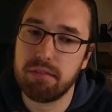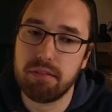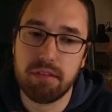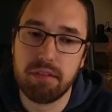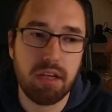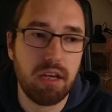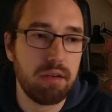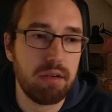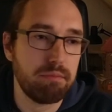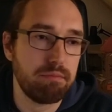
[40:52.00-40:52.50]

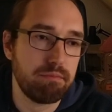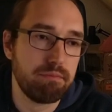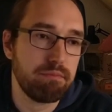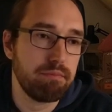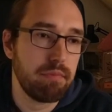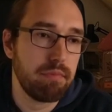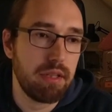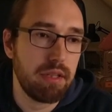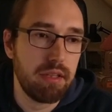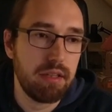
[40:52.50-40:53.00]
Yeah.
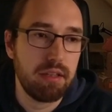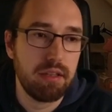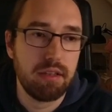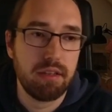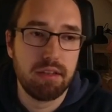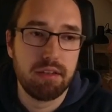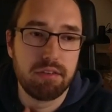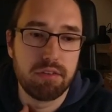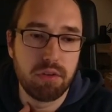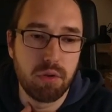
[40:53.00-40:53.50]

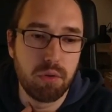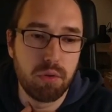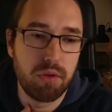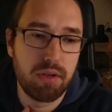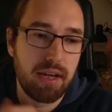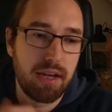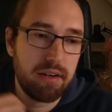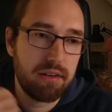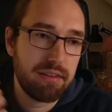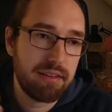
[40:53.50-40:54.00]
So
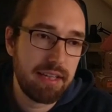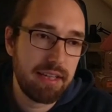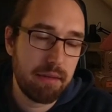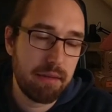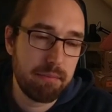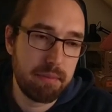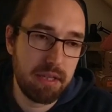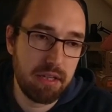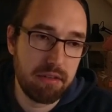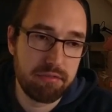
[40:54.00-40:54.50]
currently
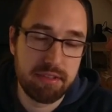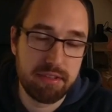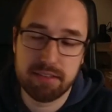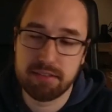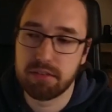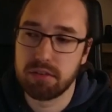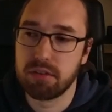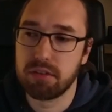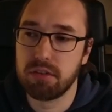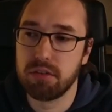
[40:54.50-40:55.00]
MPF
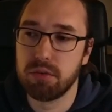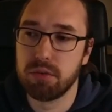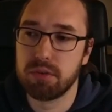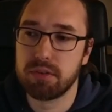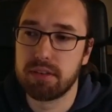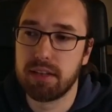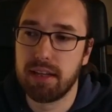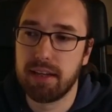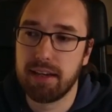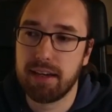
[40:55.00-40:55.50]
does not
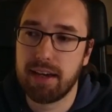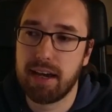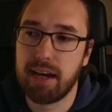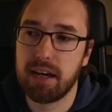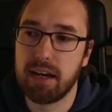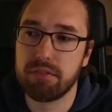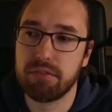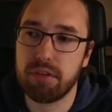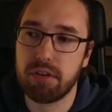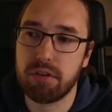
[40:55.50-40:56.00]
use like
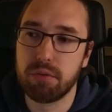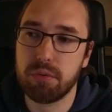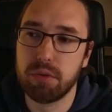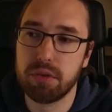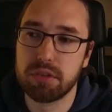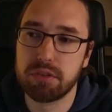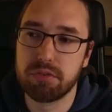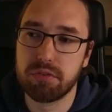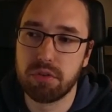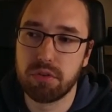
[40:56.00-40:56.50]
hardware
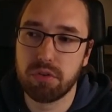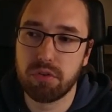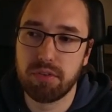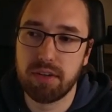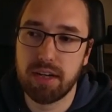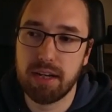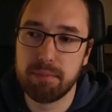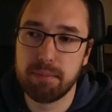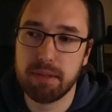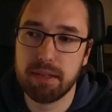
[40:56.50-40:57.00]
rules for
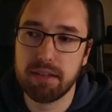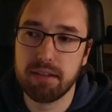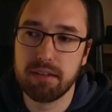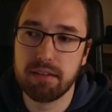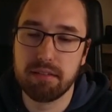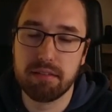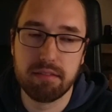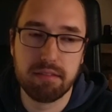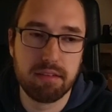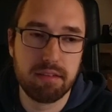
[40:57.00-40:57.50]

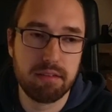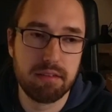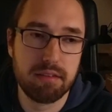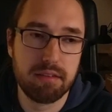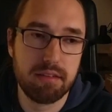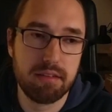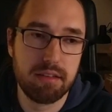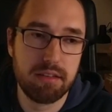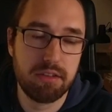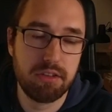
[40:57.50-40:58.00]
grabbing the
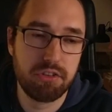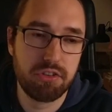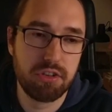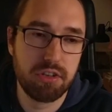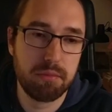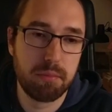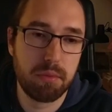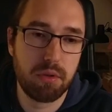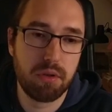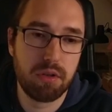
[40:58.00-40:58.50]

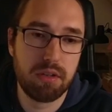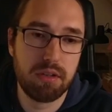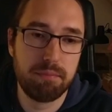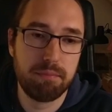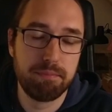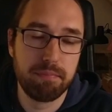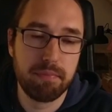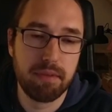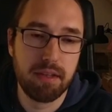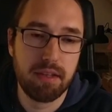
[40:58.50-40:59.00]
initial
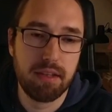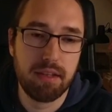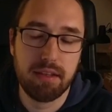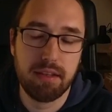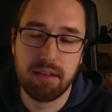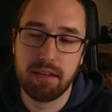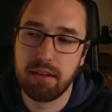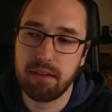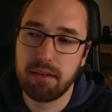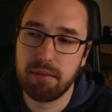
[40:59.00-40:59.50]
ball.
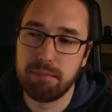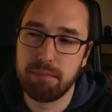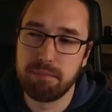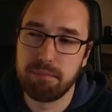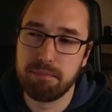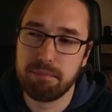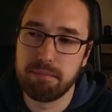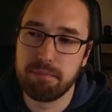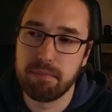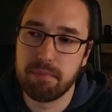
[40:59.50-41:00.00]

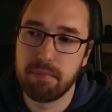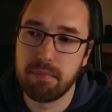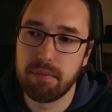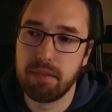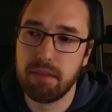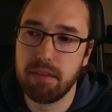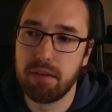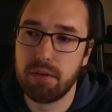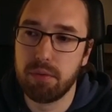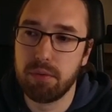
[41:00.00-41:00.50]
The
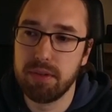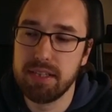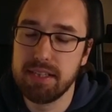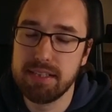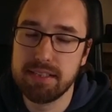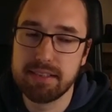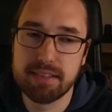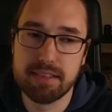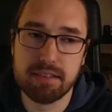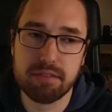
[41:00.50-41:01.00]

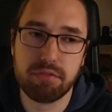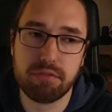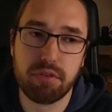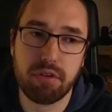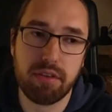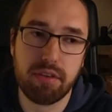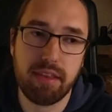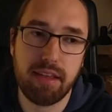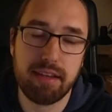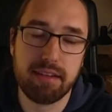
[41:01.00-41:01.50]
reason
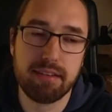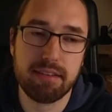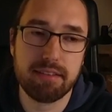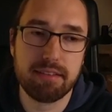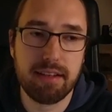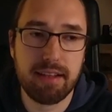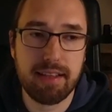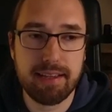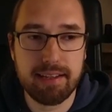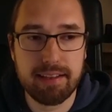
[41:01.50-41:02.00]
for that
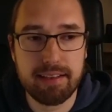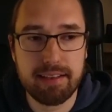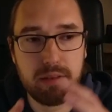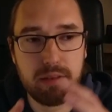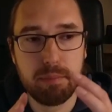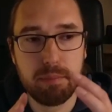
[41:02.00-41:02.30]
is like a little